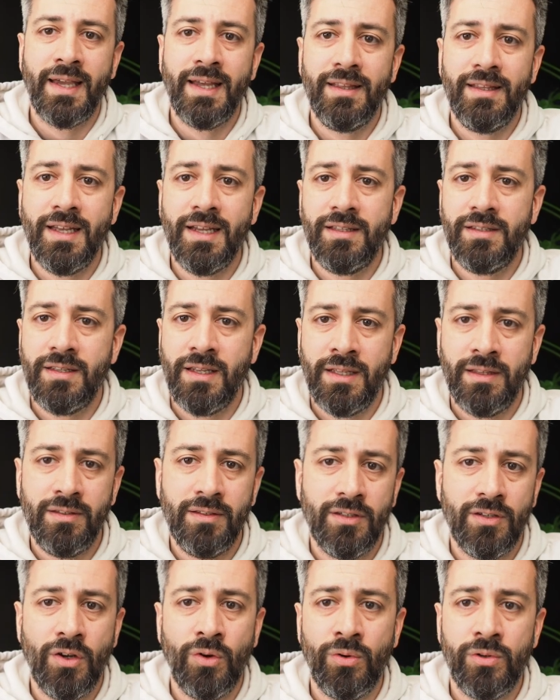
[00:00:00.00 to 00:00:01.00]
get that
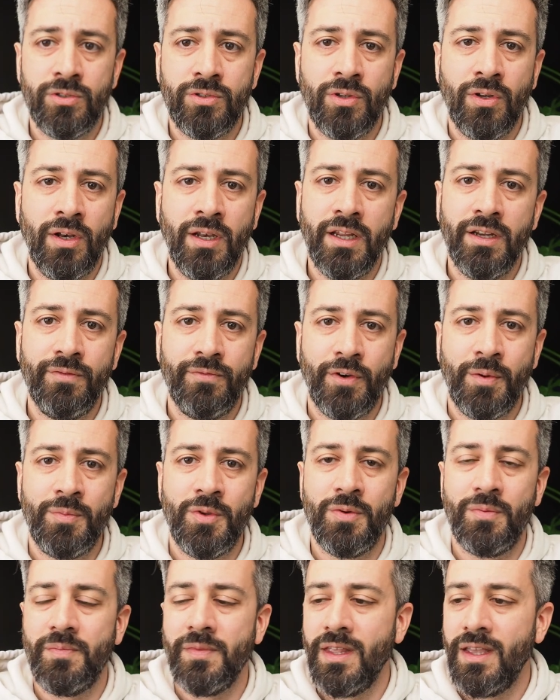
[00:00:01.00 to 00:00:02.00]
and also learn from
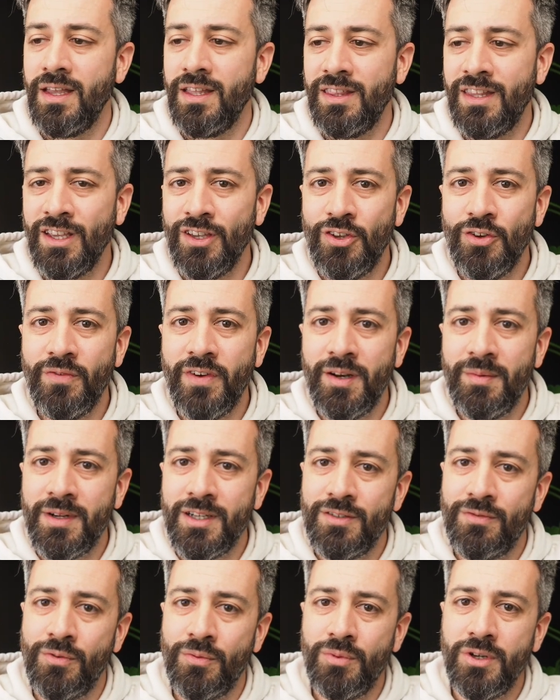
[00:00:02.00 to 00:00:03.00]
you. Thank you very
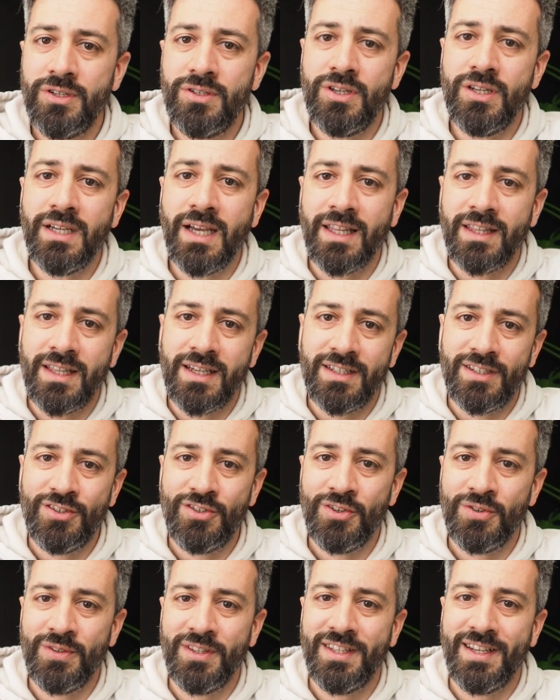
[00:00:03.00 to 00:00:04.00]
much for watching, and
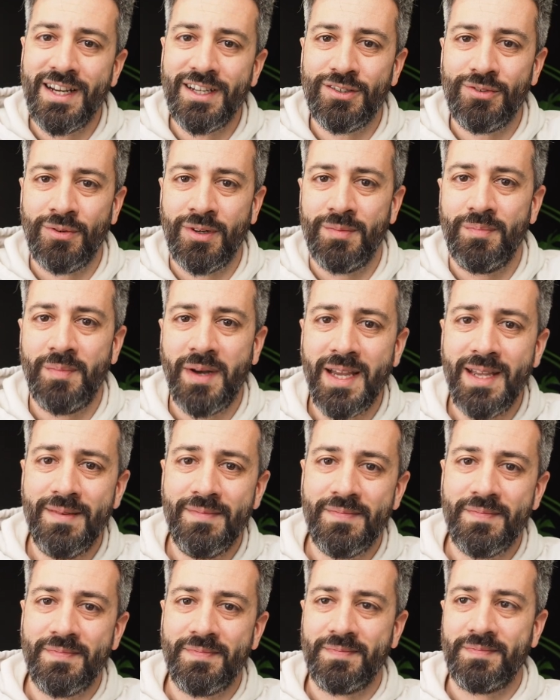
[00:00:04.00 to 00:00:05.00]
see you in the next one.
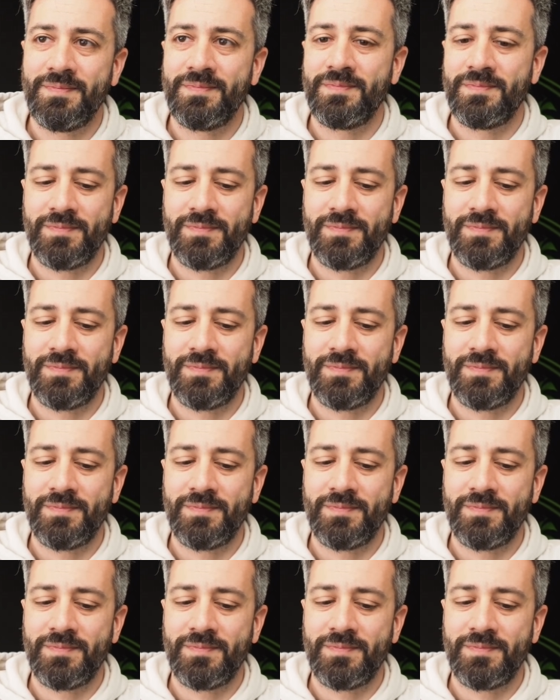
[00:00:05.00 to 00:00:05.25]
Bye.